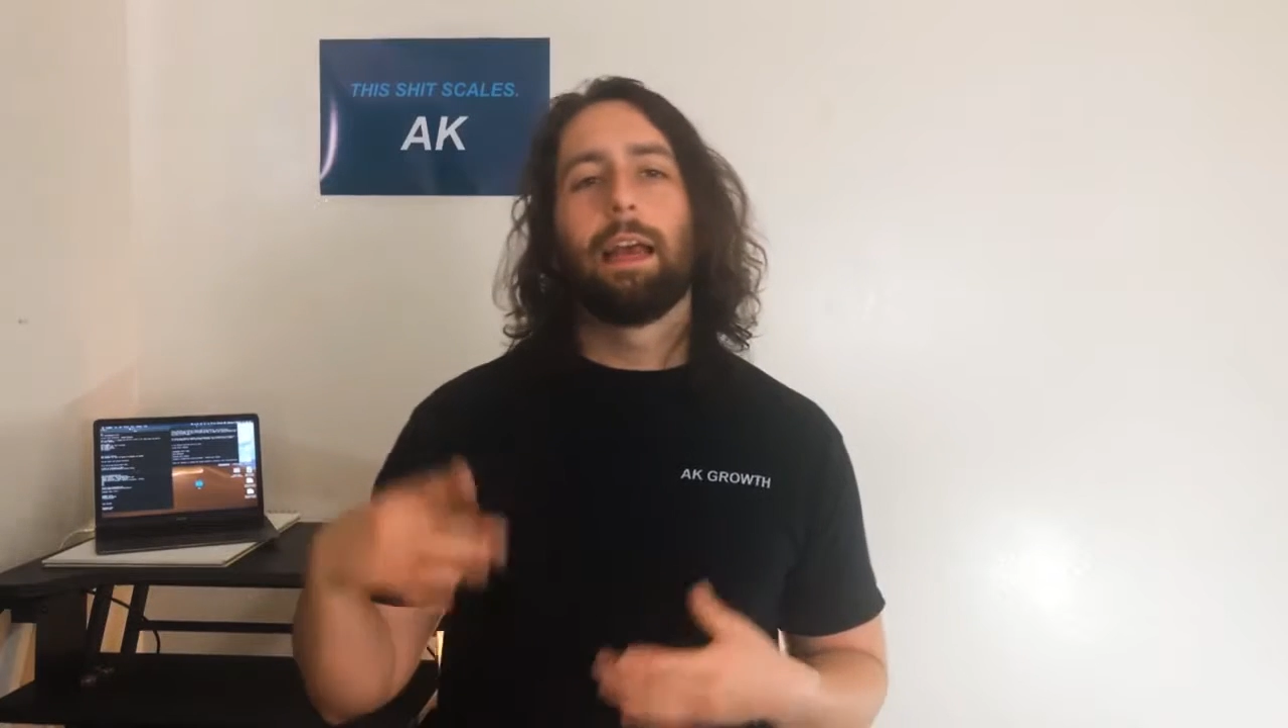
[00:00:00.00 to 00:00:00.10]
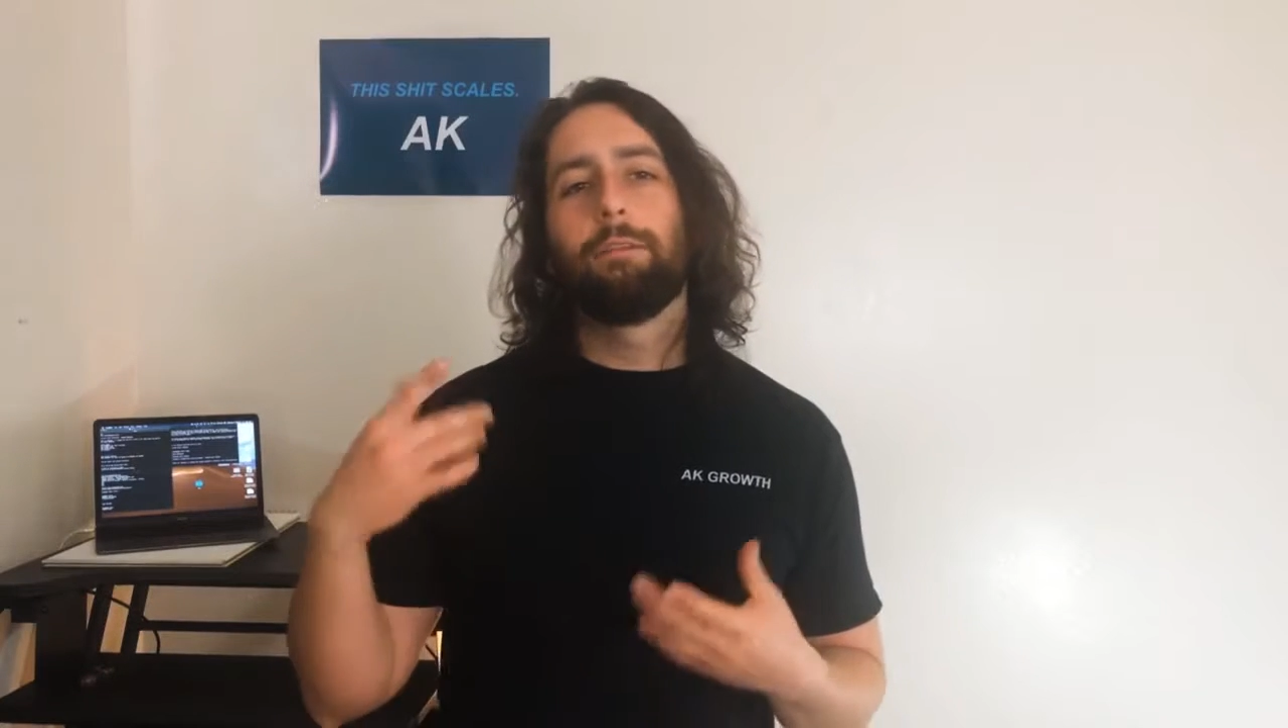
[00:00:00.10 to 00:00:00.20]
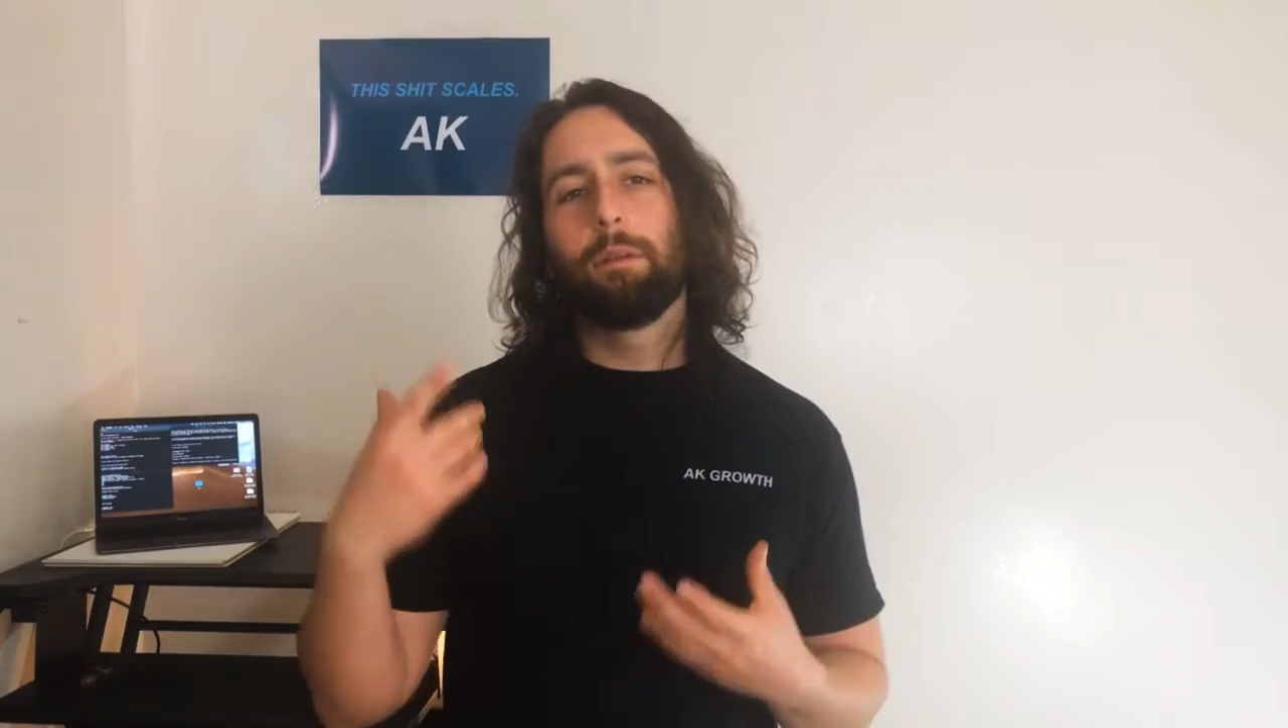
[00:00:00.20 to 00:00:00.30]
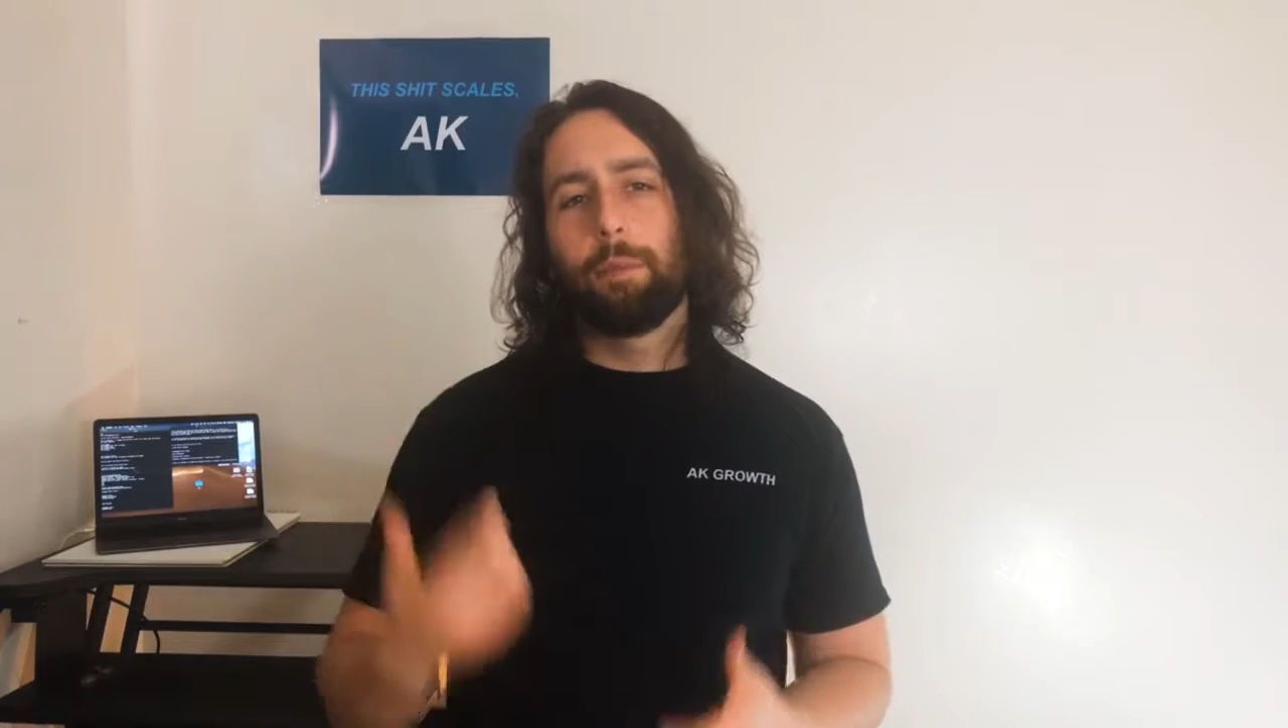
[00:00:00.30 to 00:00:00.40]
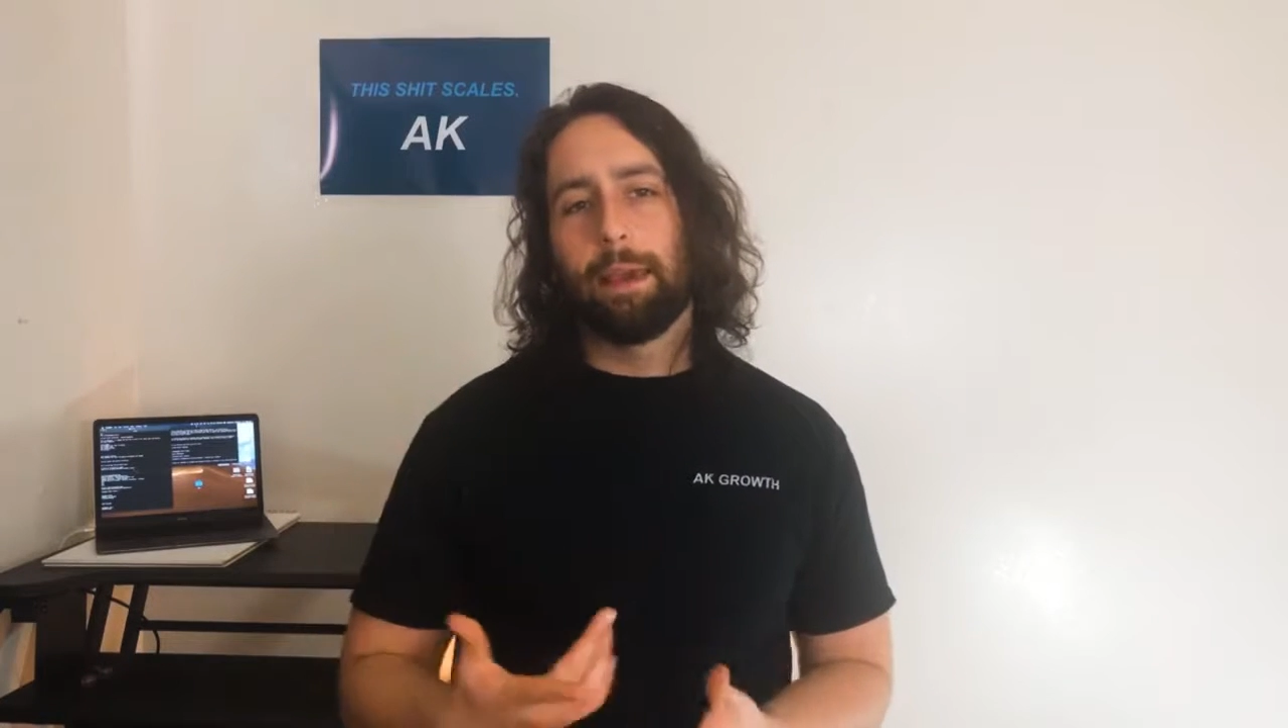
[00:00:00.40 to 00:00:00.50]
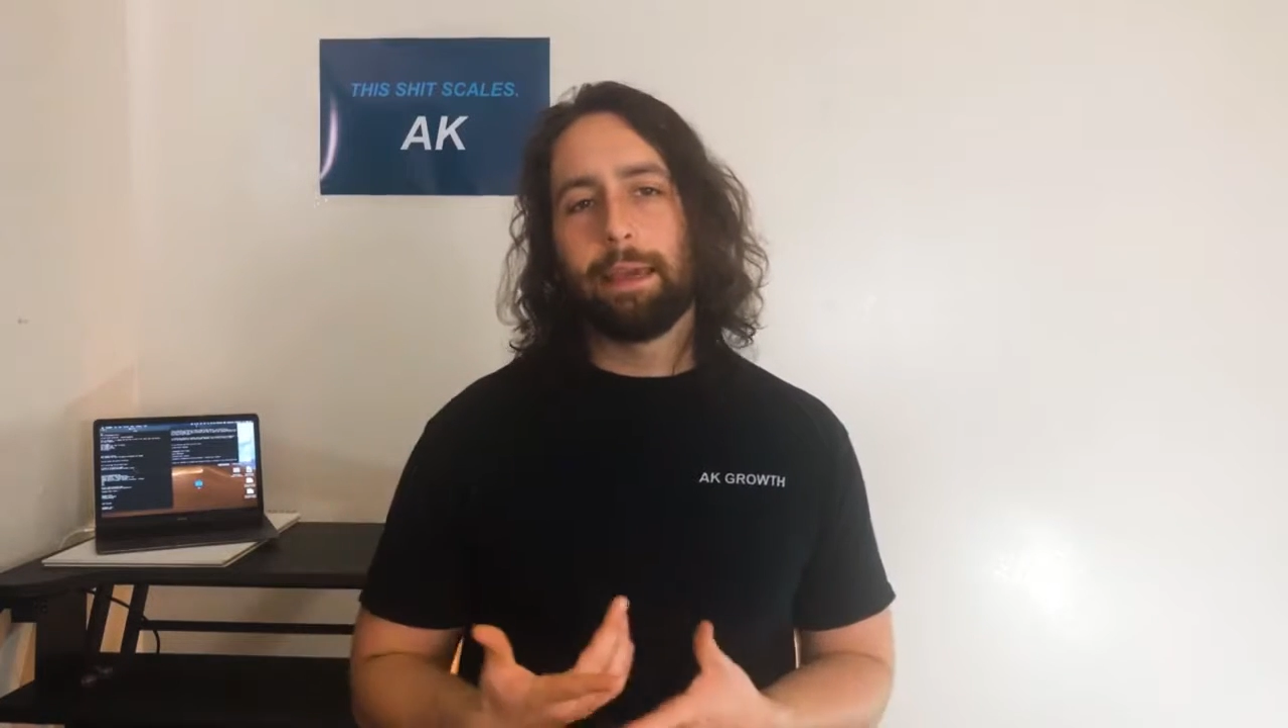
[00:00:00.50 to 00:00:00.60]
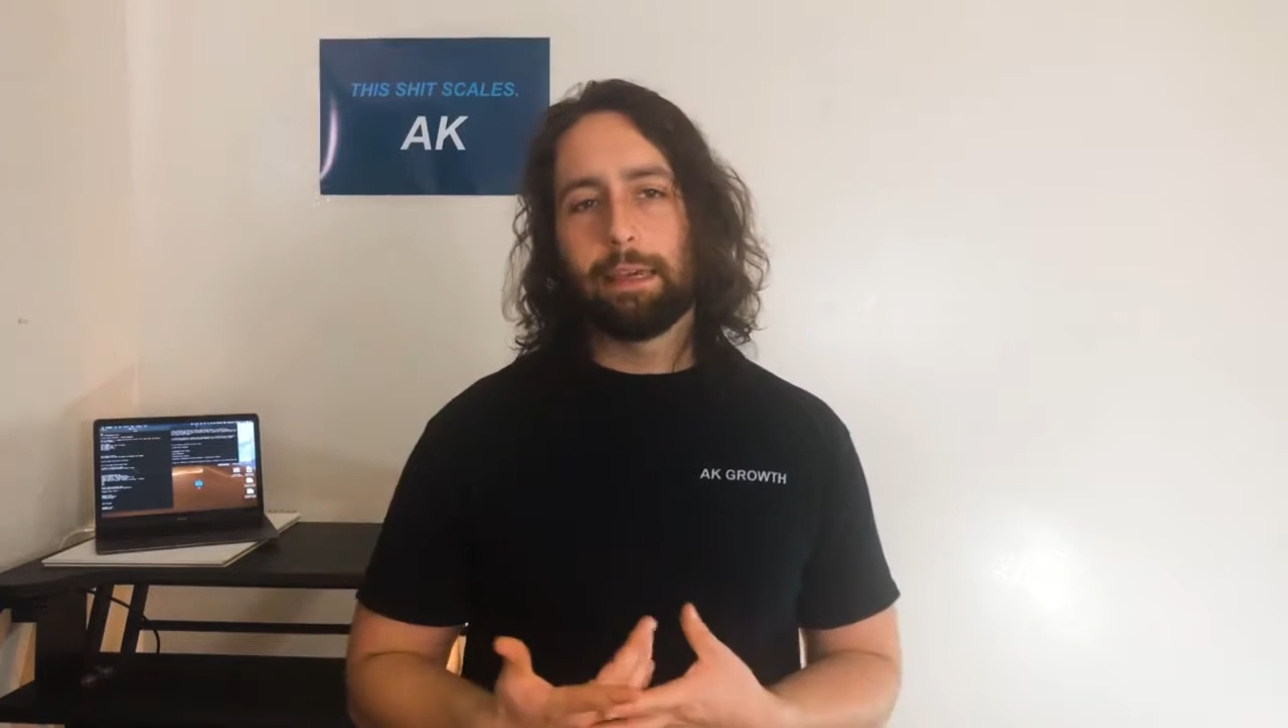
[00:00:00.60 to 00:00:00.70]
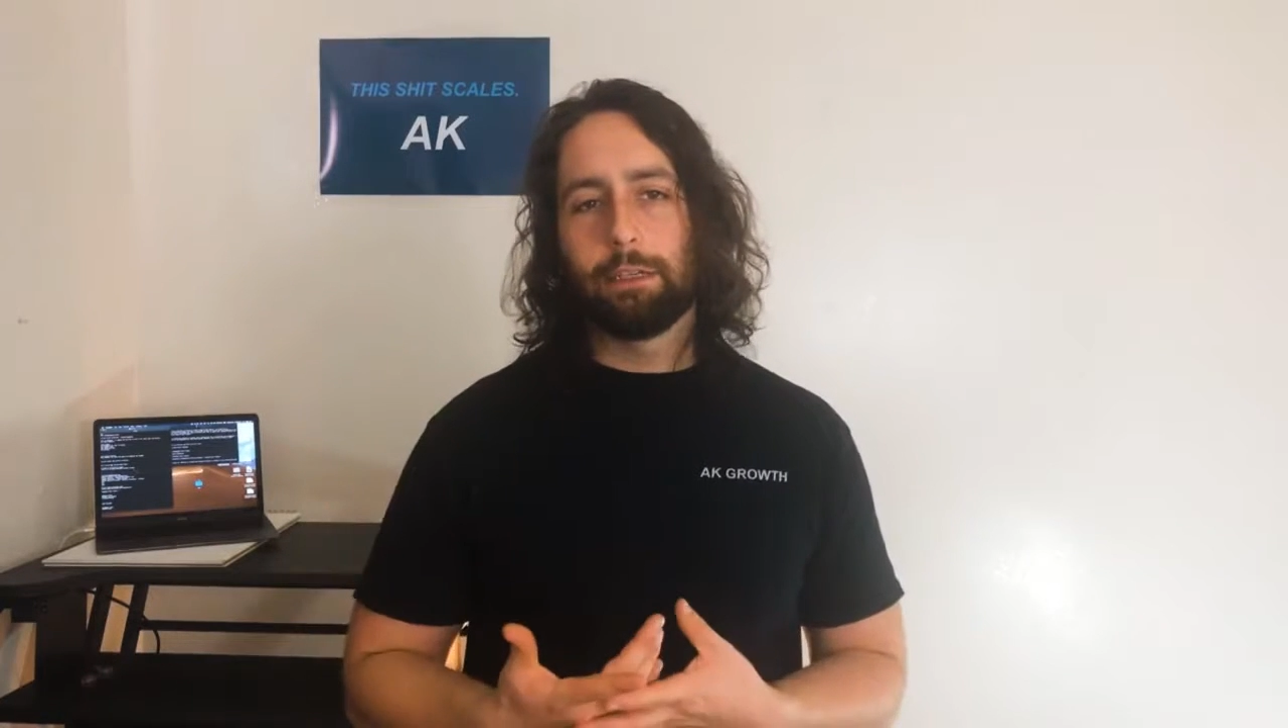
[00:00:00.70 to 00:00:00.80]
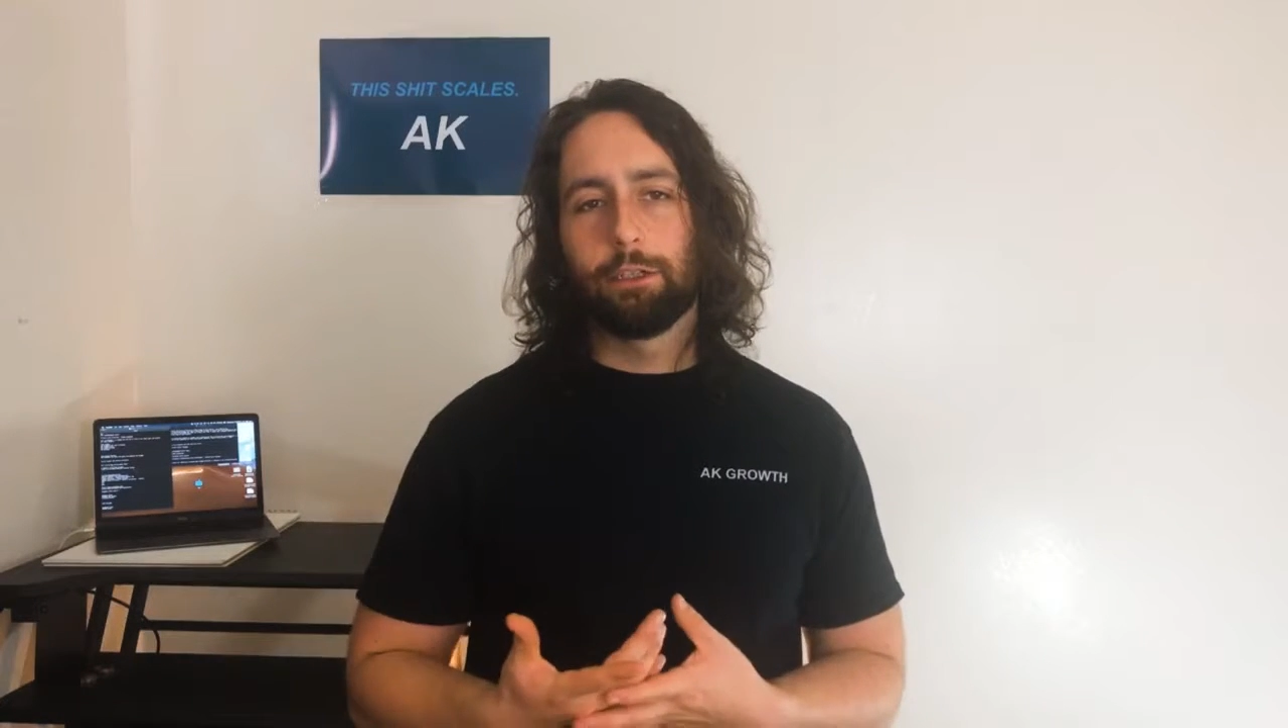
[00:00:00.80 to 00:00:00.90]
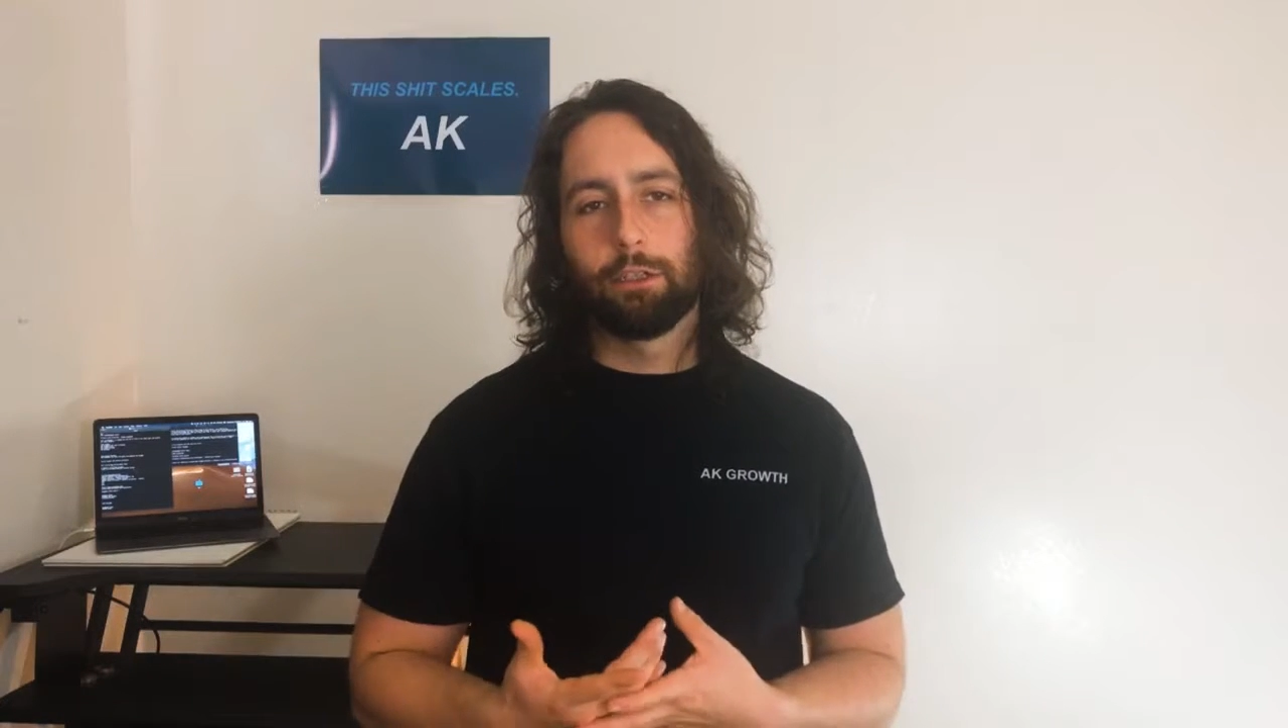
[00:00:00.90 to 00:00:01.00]
Every
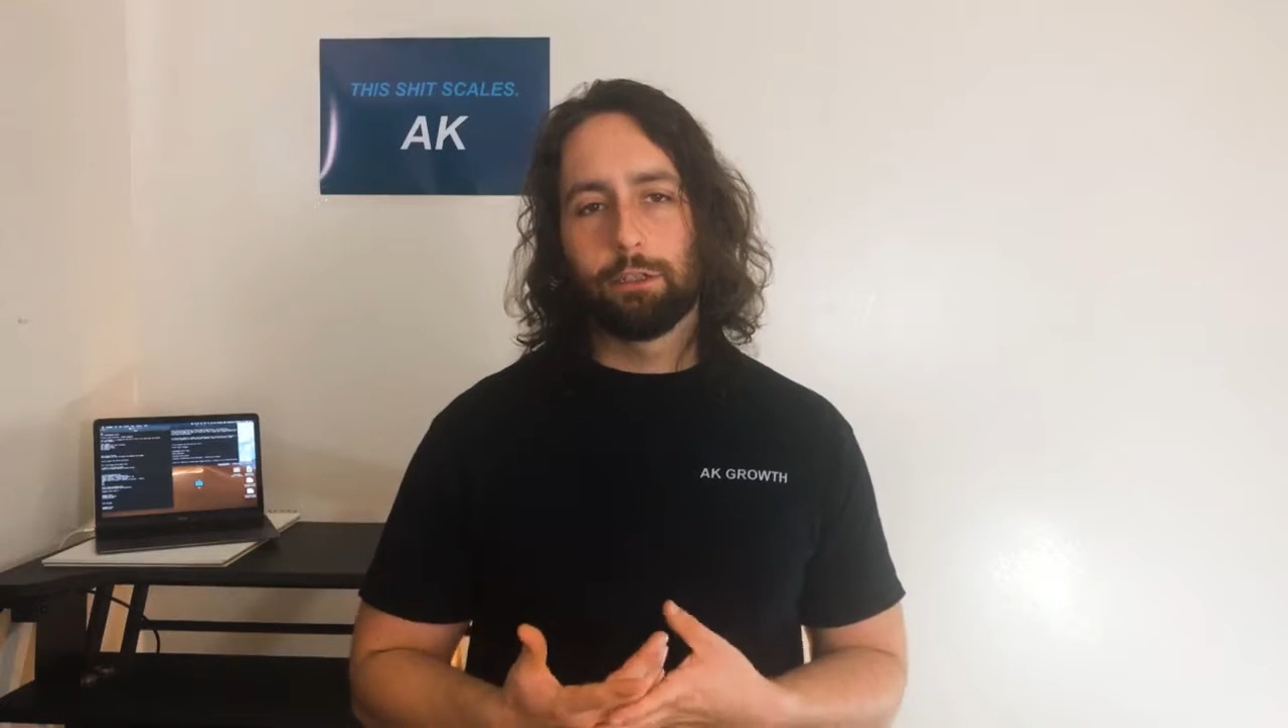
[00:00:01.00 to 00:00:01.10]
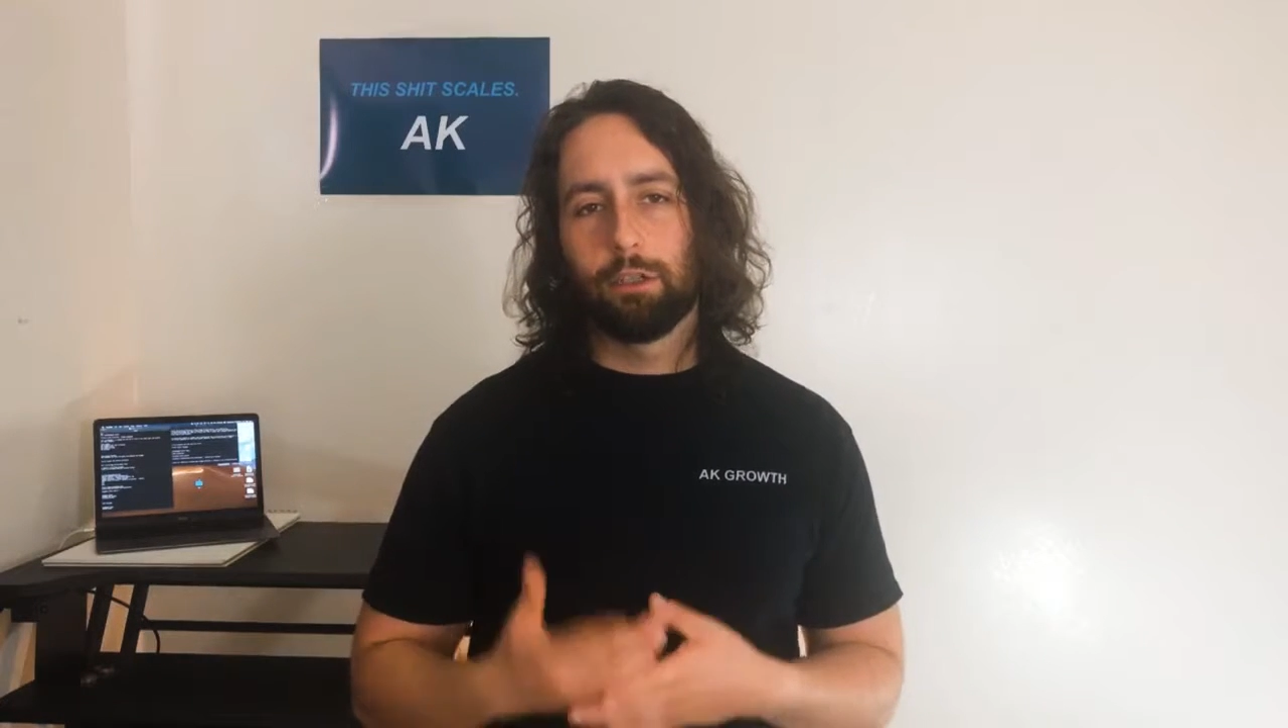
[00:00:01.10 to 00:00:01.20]
page